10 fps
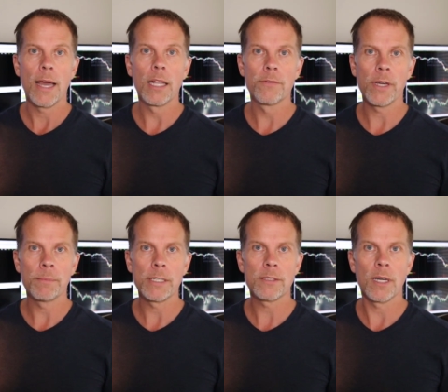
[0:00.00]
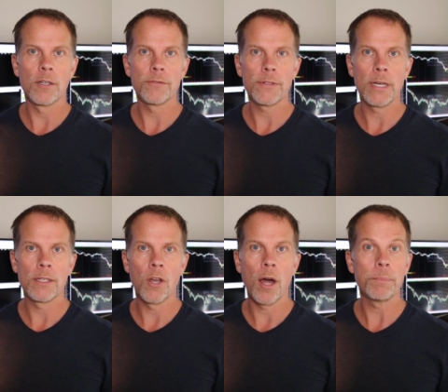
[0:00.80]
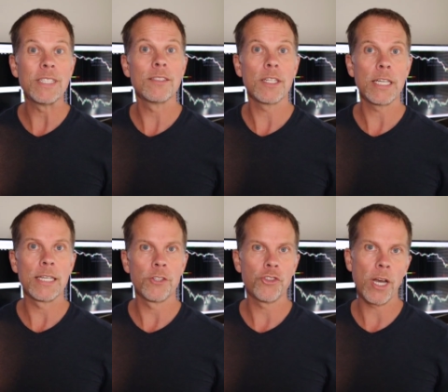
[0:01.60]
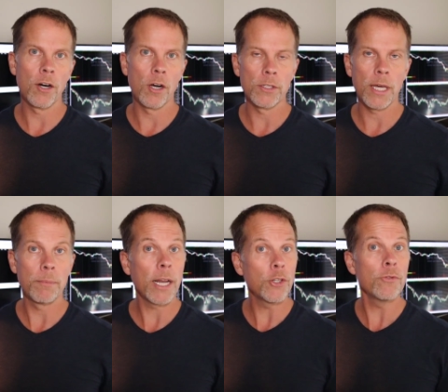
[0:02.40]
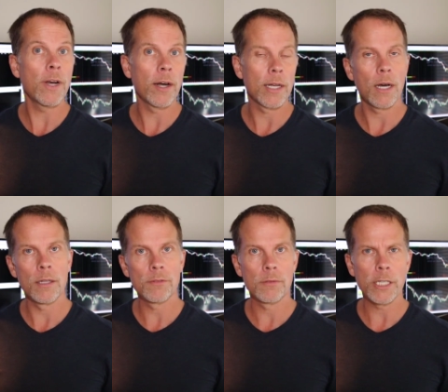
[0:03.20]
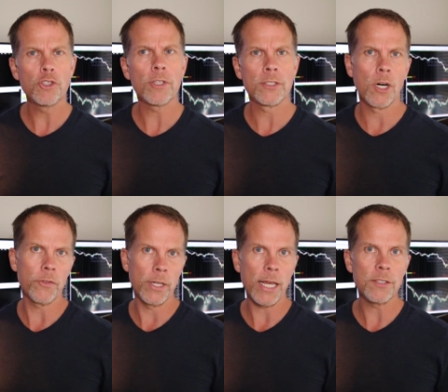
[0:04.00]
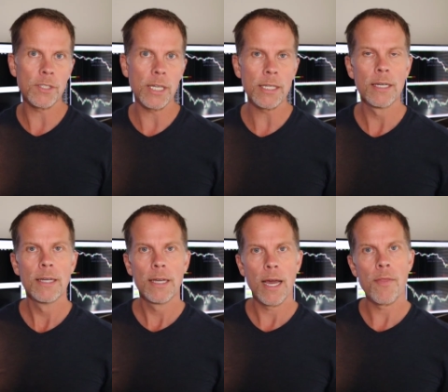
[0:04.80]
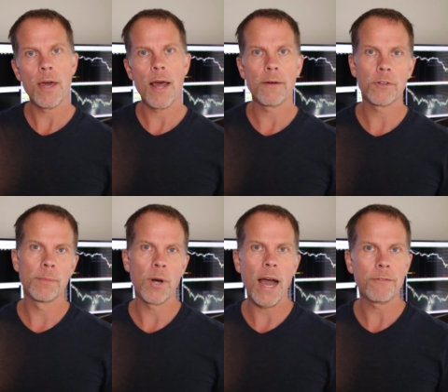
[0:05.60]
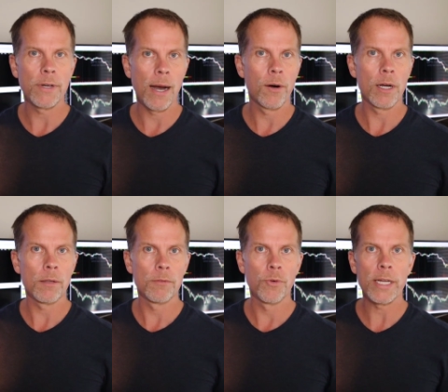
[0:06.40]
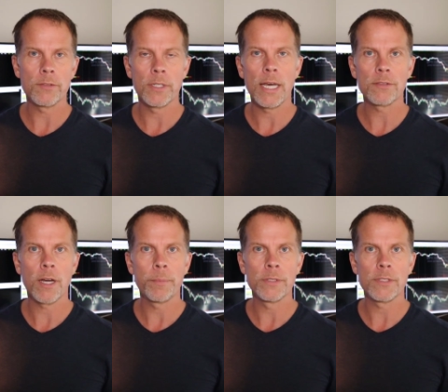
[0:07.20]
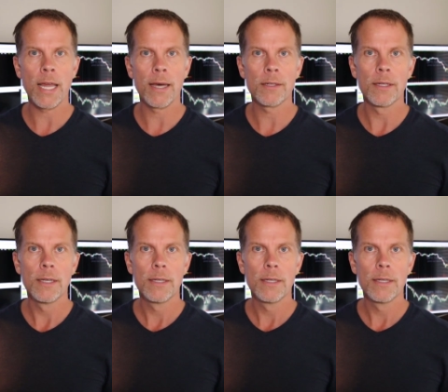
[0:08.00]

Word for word: elevate myself and not be sitting in a chair all day. But I do vary it. I'll, I usually start the day sitting and then after about half an hour I'll raise the desk up and stand